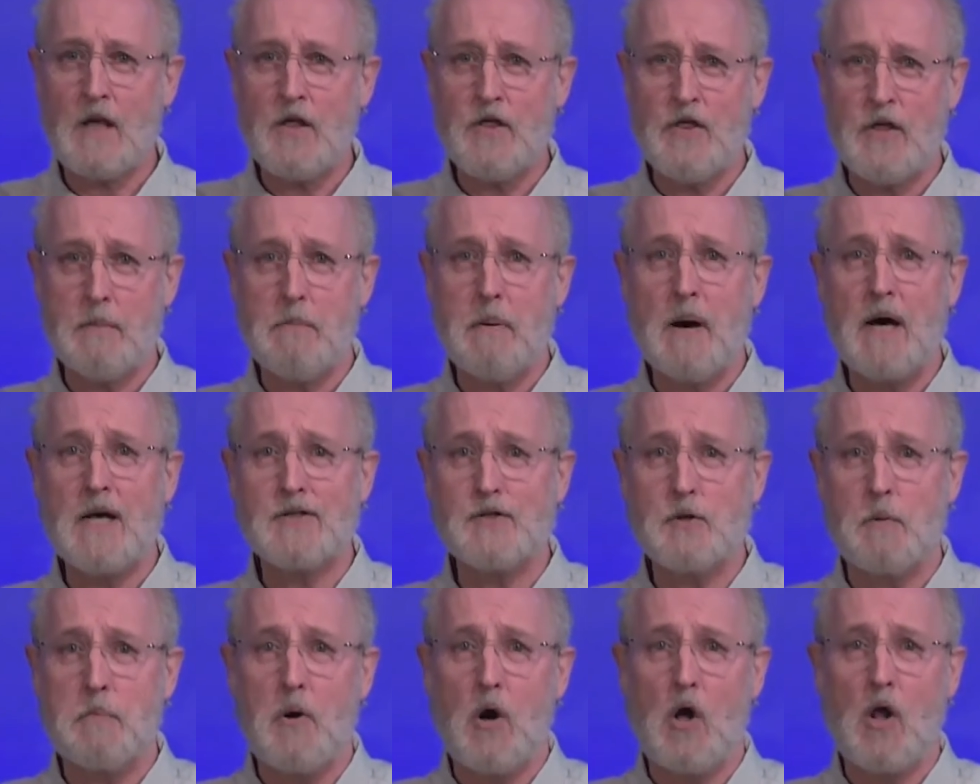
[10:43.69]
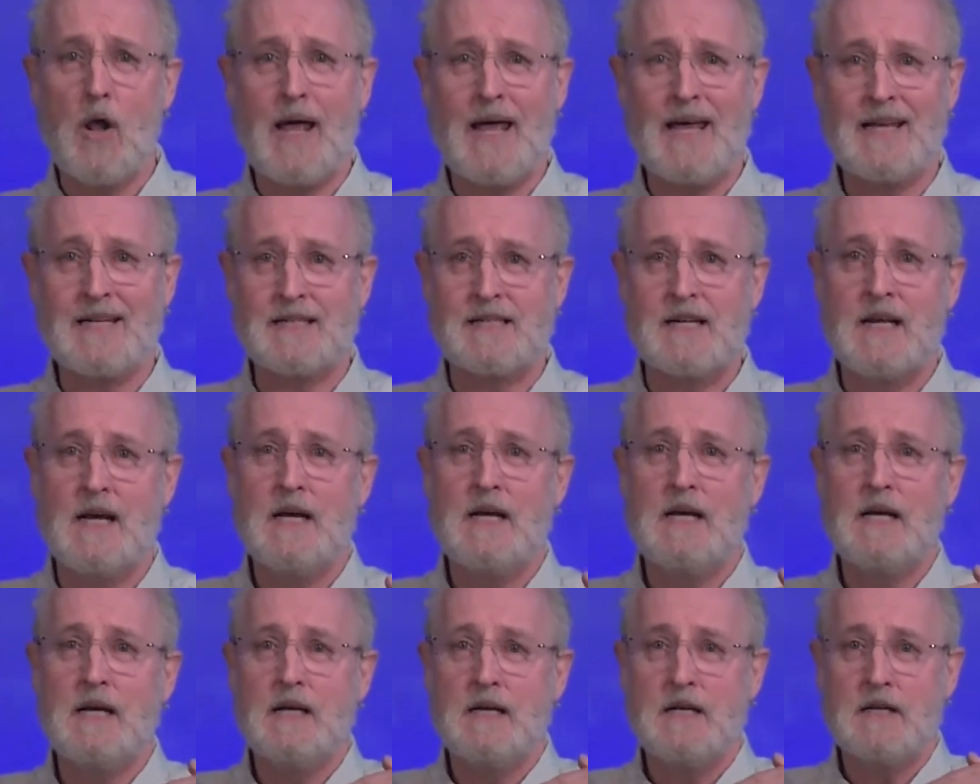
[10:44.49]
the Apostle Paul has
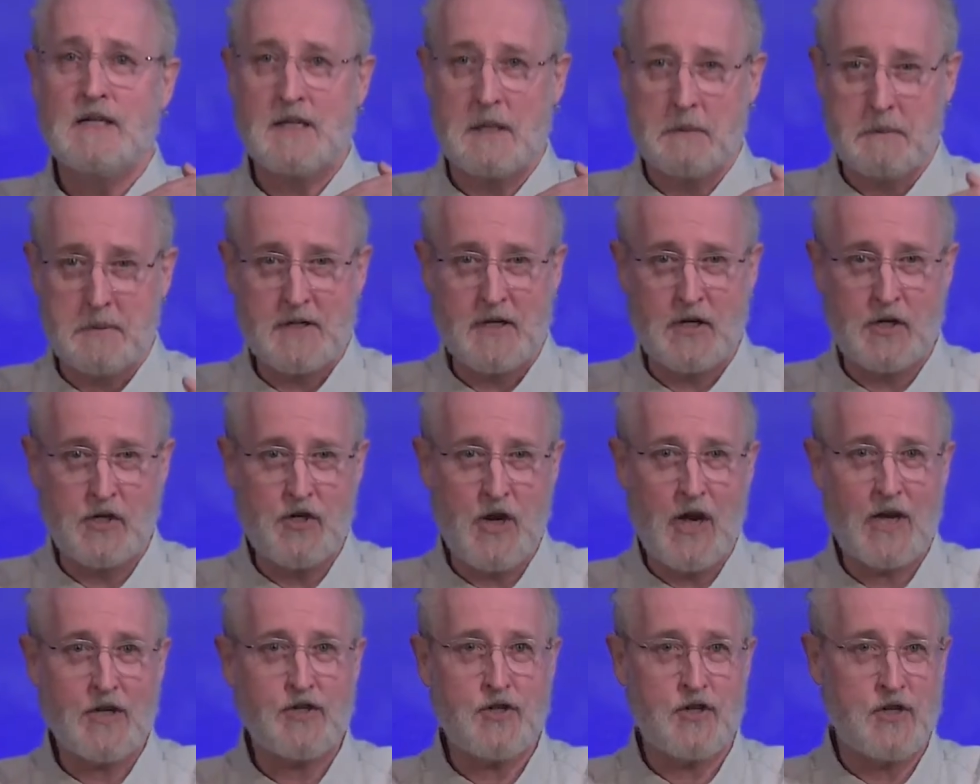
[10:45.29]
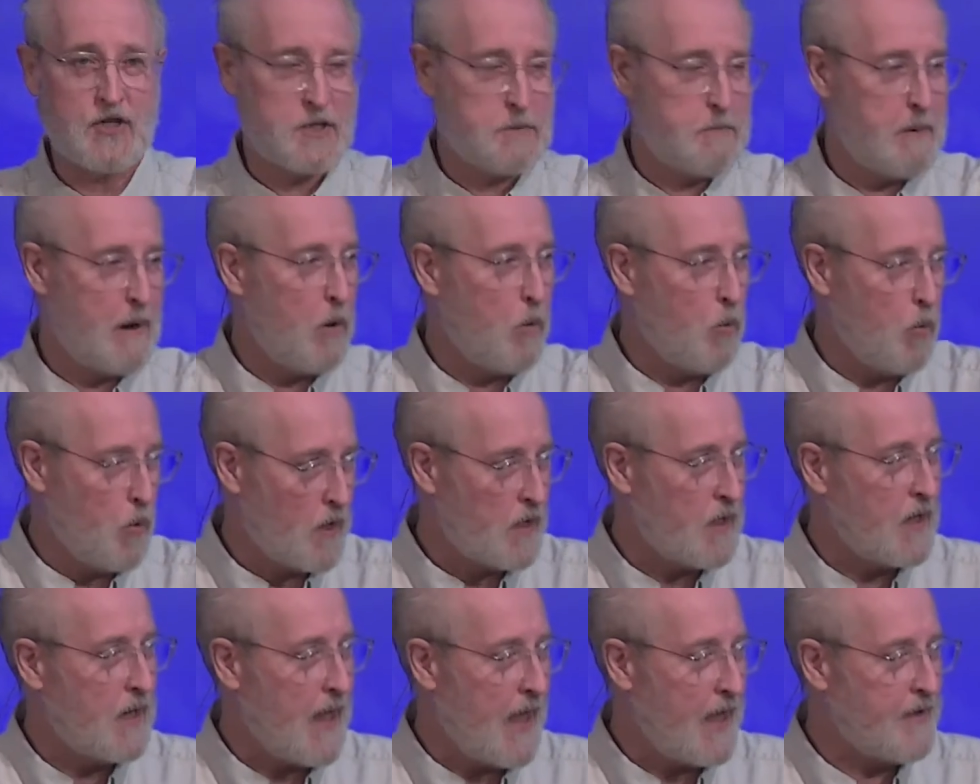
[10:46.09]
some suggestions about
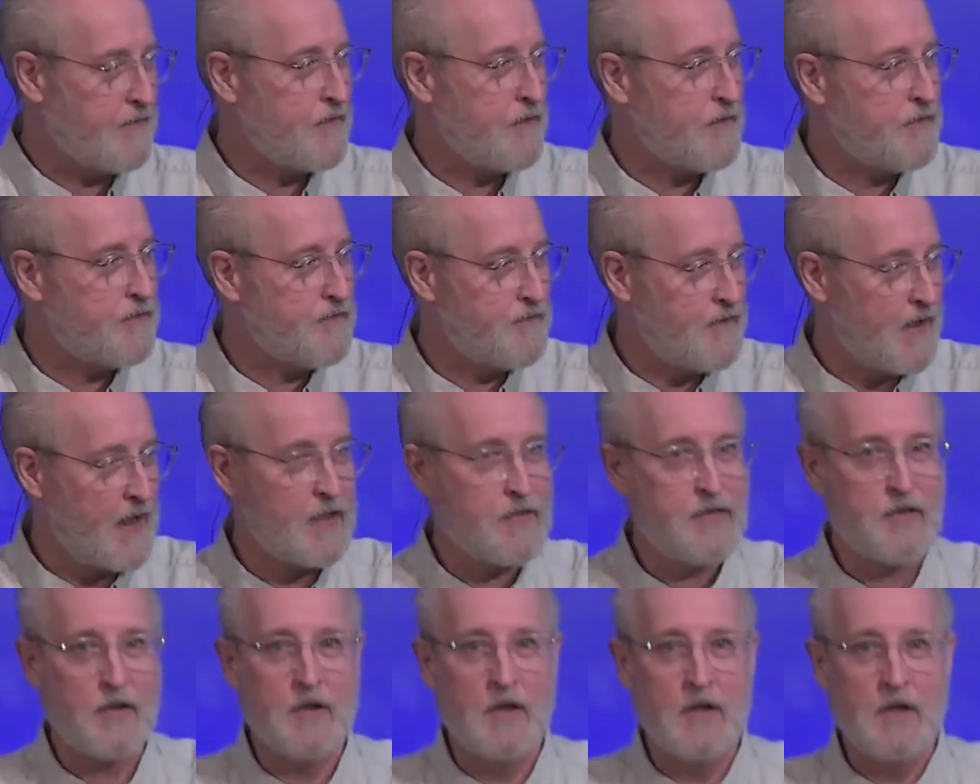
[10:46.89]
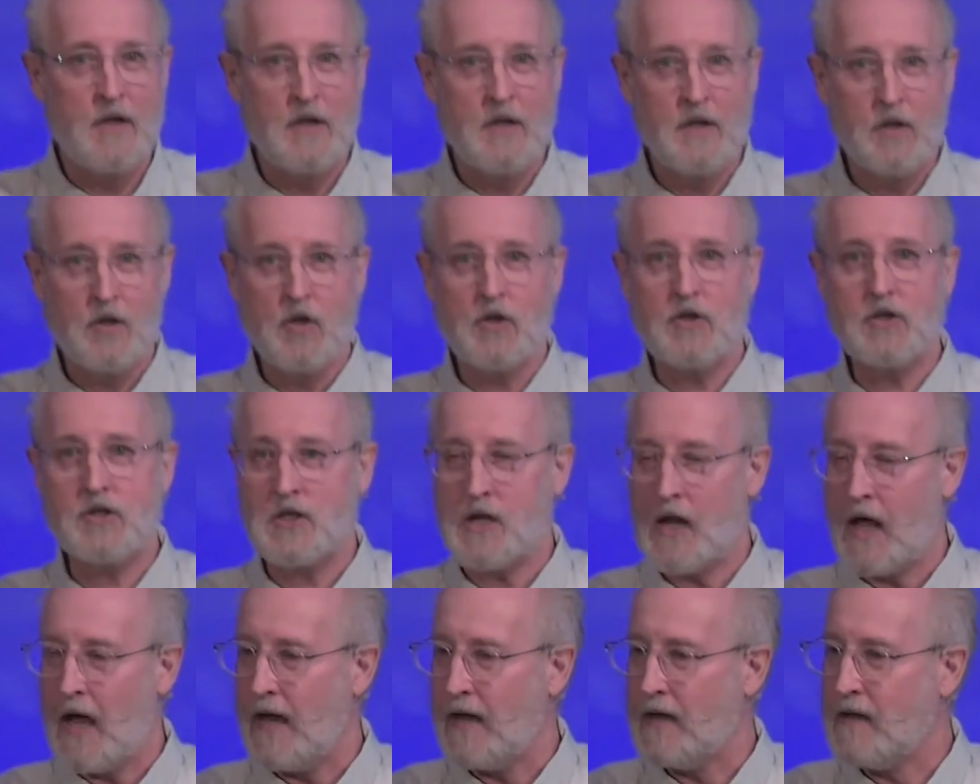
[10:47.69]
what a life of faith
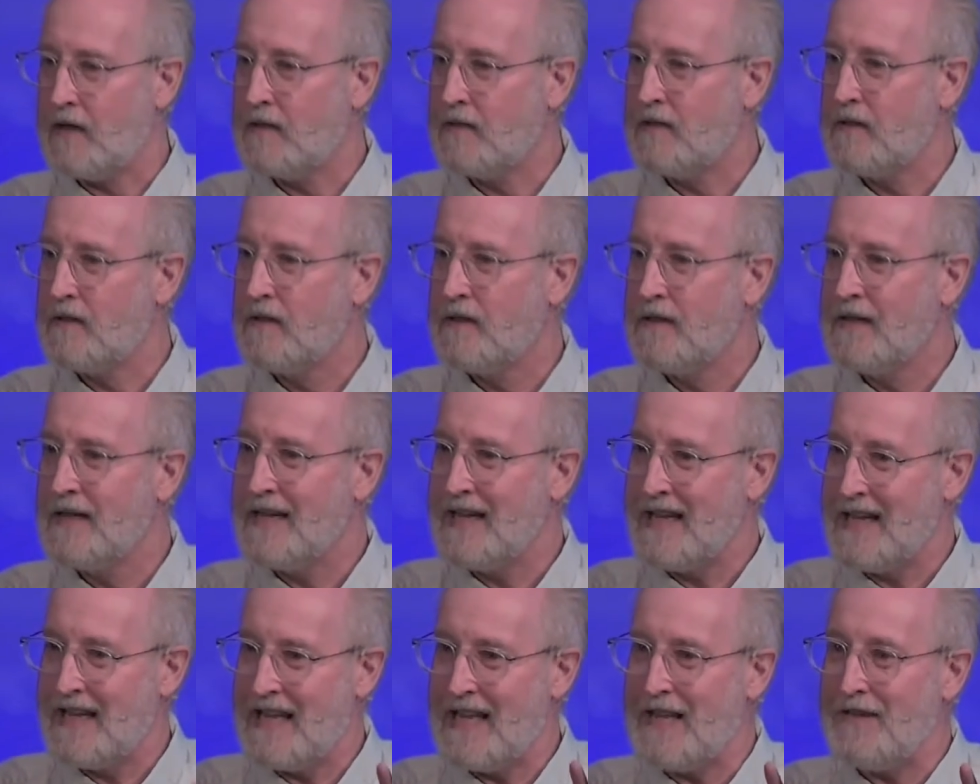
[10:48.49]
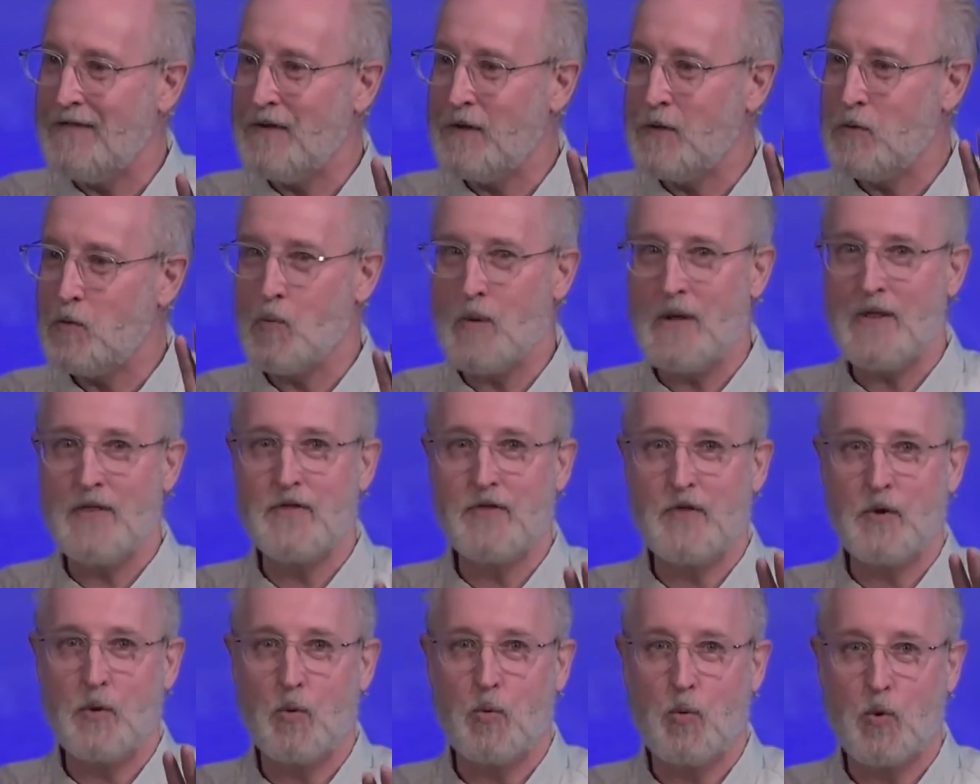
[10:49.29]
looks like, even
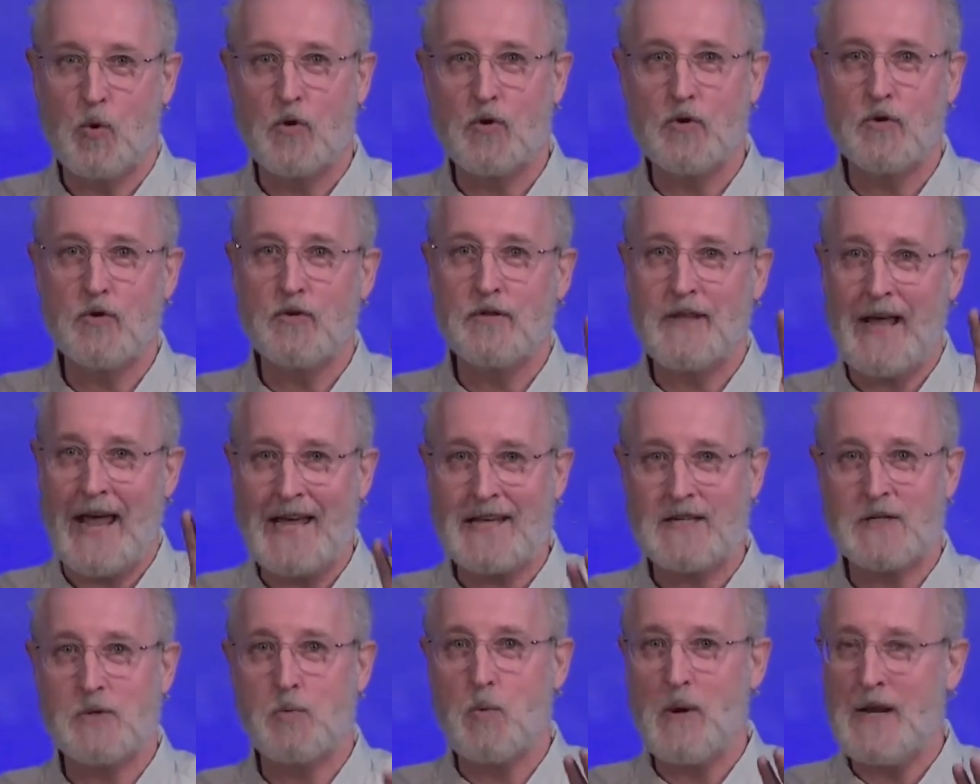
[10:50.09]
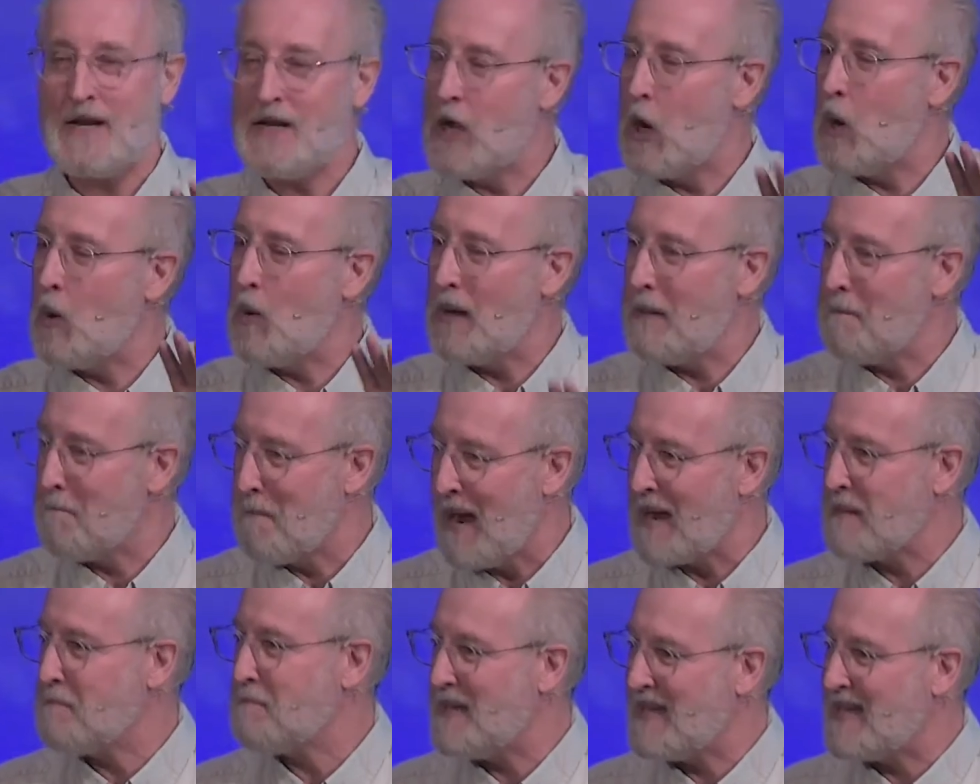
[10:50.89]
when the world as we know it
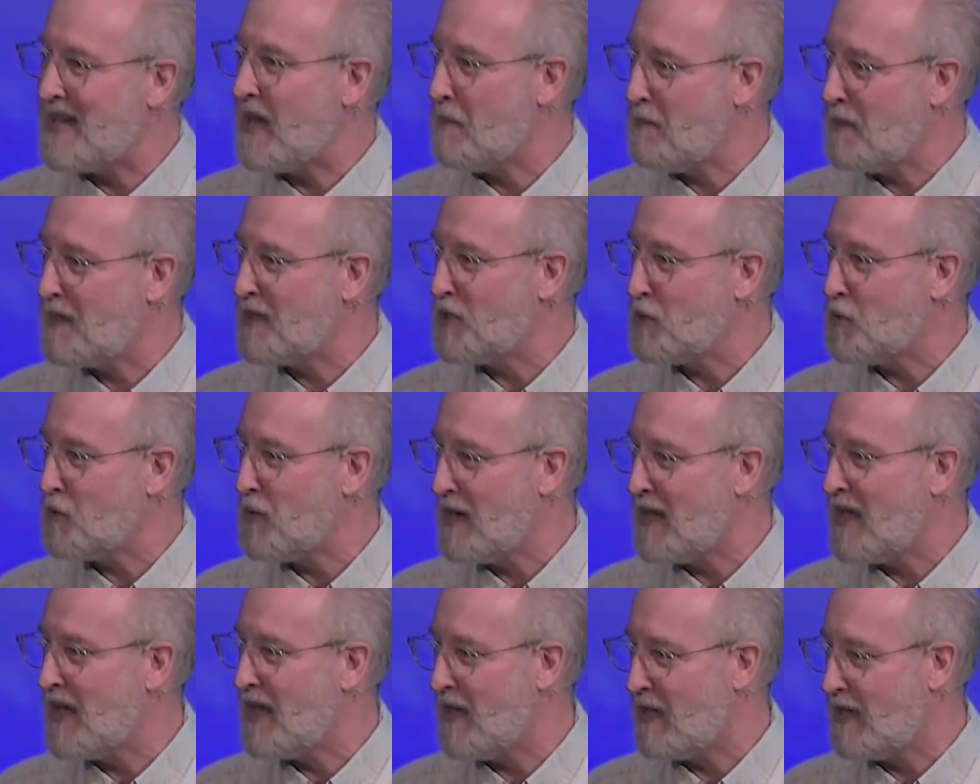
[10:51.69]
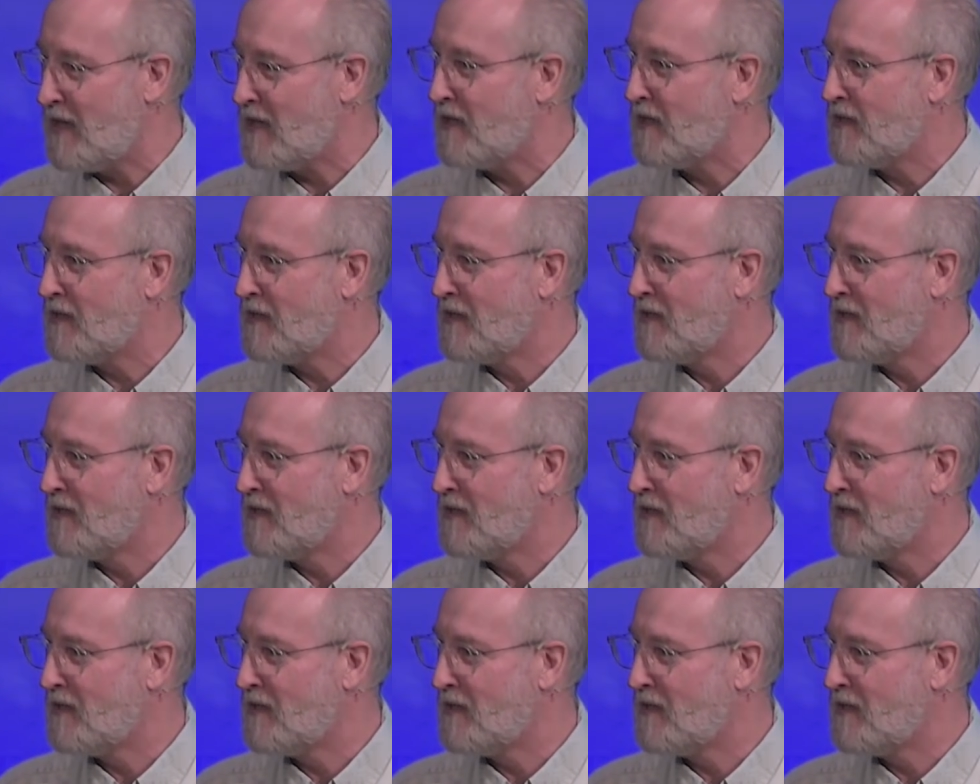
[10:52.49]
might be coming to an end.